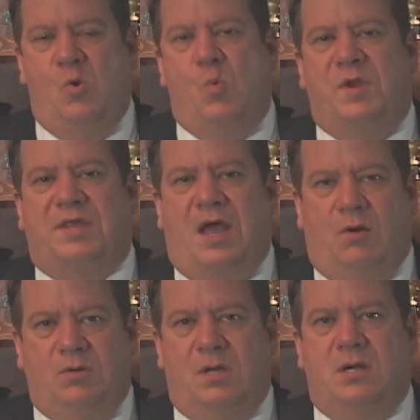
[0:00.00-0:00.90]

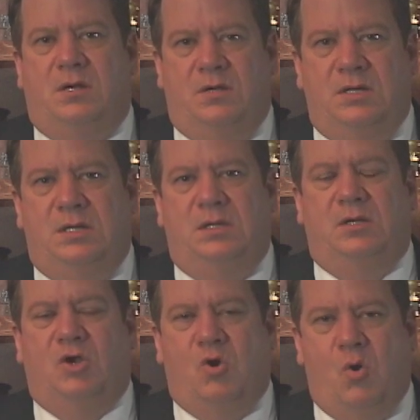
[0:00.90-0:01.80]
without a good
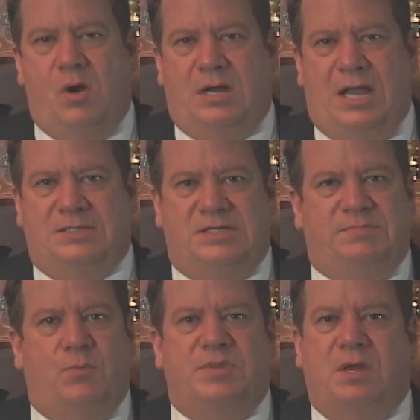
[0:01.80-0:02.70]
core
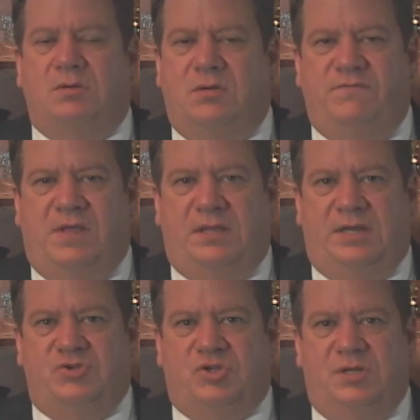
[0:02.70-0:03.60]
concept and without good
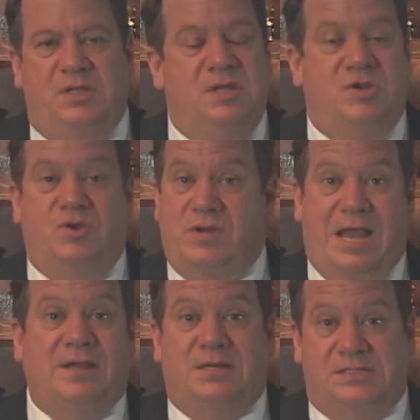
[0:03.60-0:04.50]
validation, you're
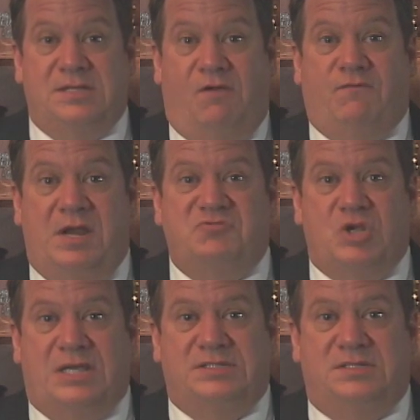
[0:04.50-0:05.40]
not going to sell
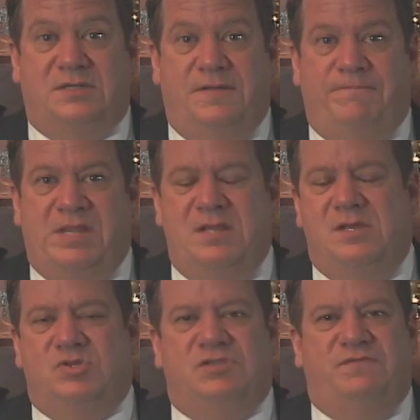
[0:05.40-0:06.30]
franchises.
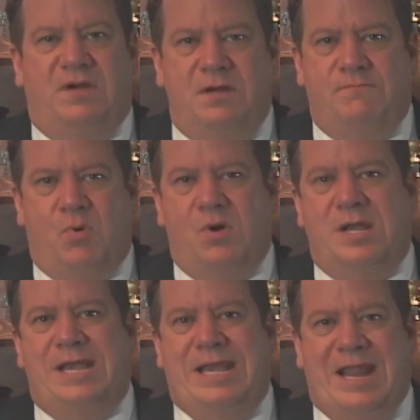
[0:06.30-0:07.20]
So it's very
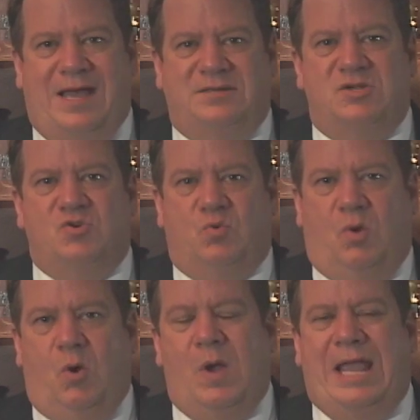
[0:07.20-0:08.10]
important not to
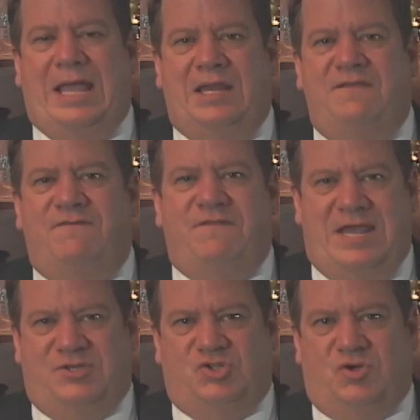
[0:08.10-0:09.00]
grow any
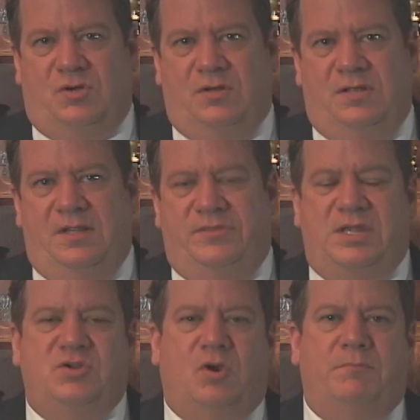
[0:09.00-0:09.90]
faster
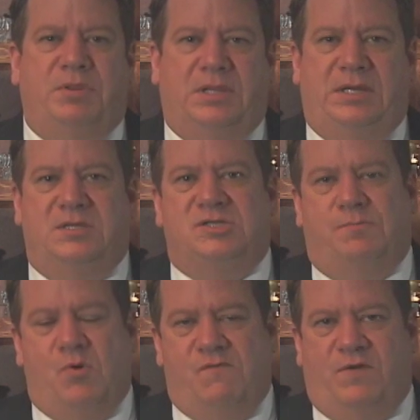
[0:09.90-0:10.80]
than your ability to
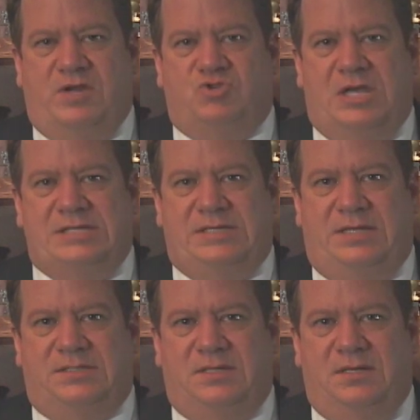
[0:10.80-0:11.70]
support
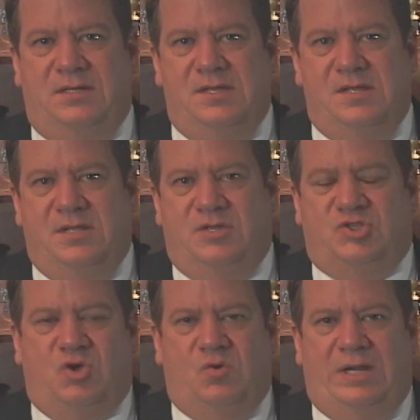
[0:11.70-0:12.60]
franchisees.
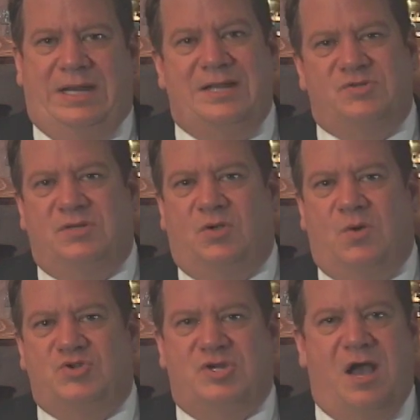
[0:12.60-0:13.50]
So in answering the
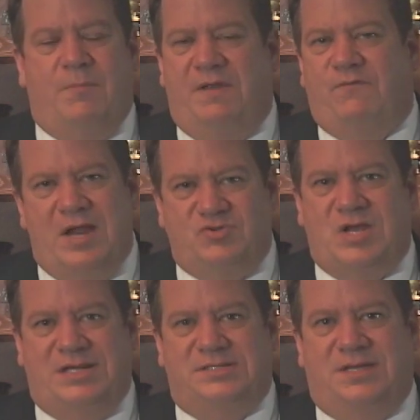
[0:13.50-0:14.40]
question, how many
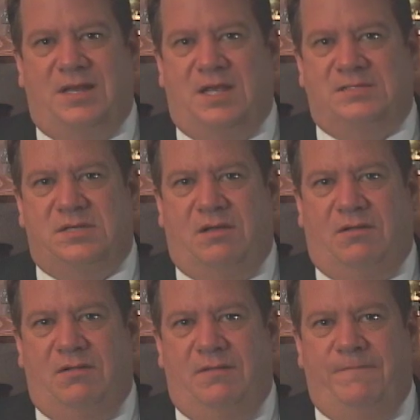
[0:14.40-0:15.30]
franchises can I sell?